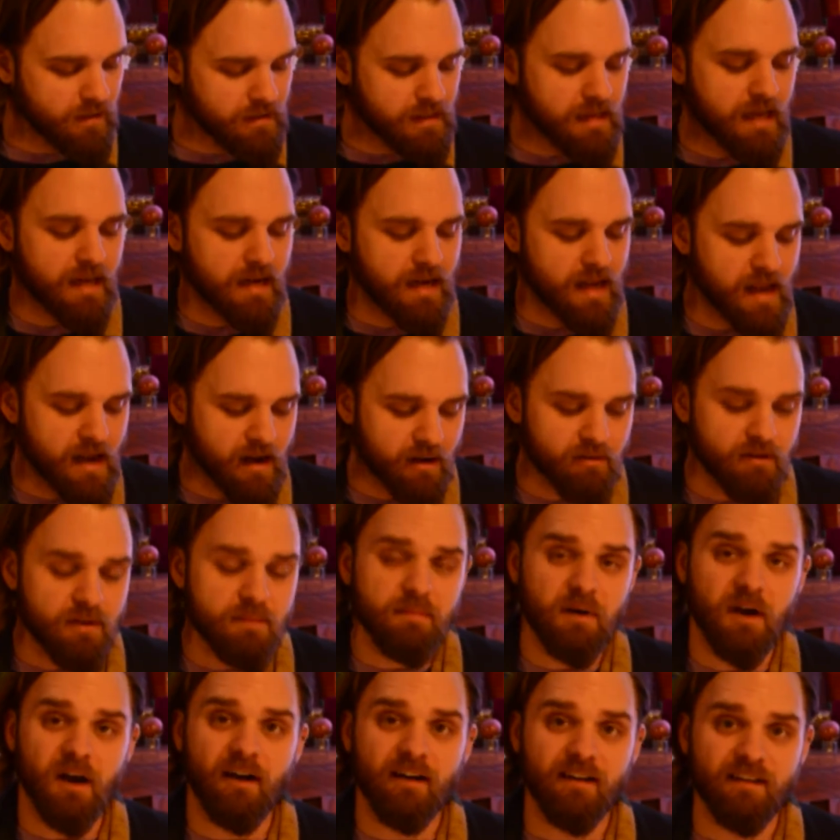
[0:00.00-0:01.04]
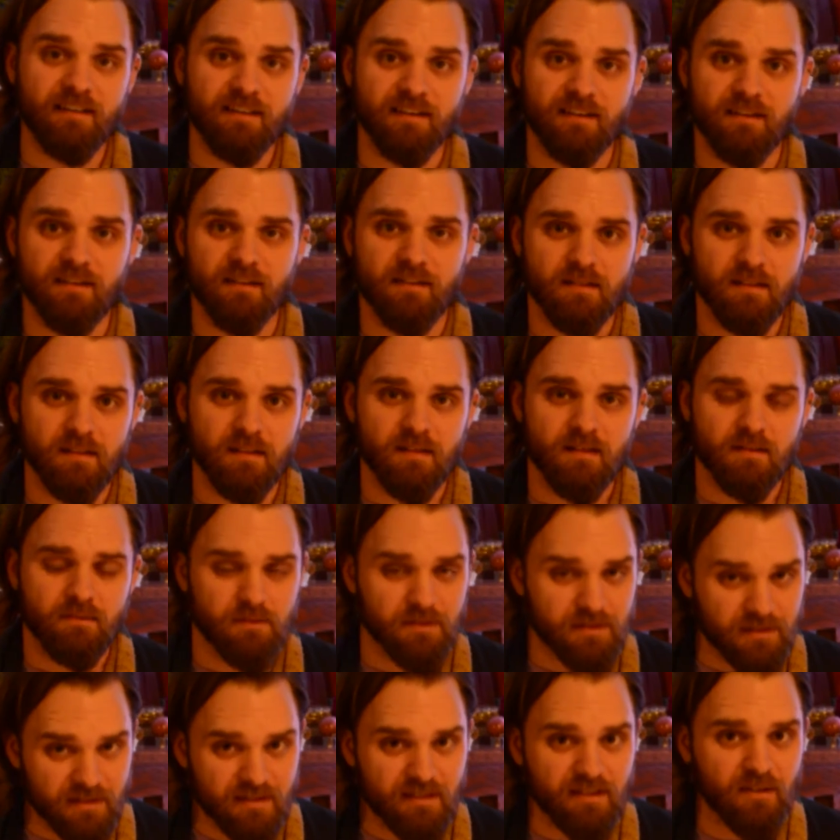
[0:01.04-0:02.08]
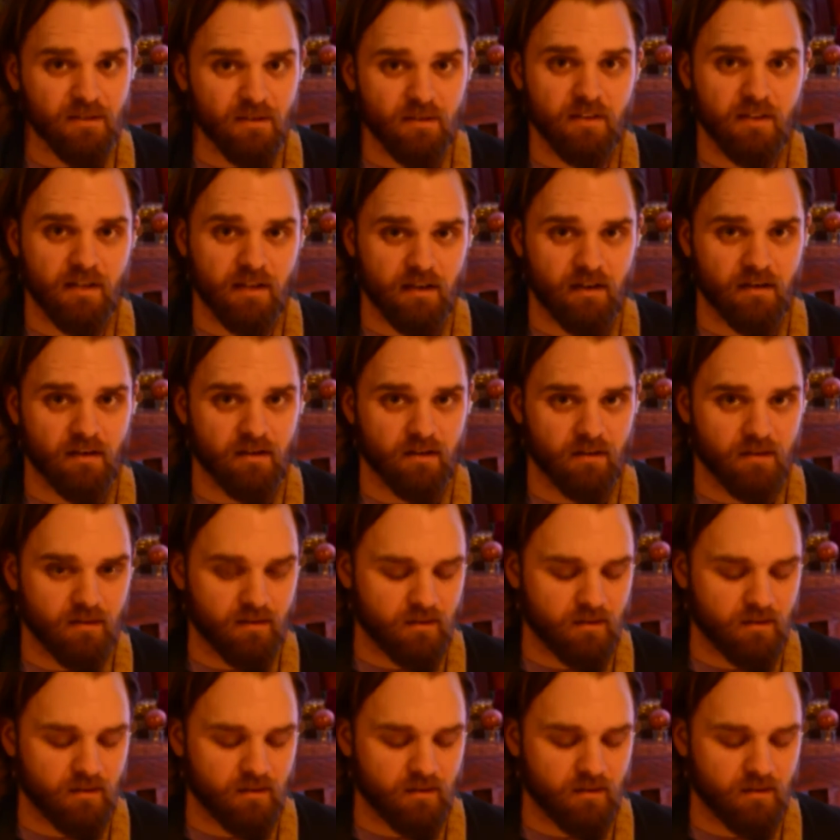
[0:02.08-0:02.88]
Yet Harry Potter was still there.